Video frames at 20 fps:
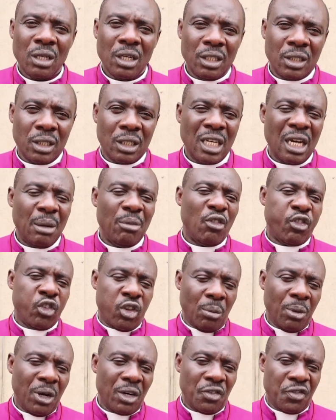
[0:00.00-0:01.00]
is a time of
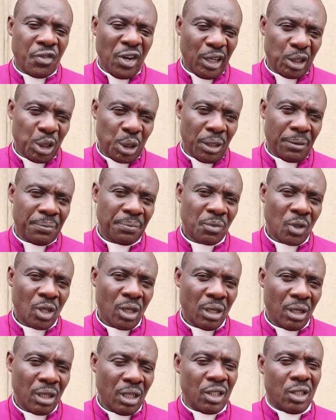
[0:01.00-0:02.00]
sober reflection.
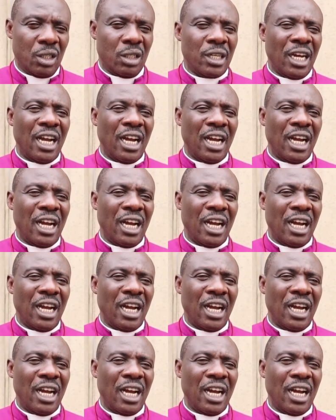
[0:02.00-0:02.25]
It's a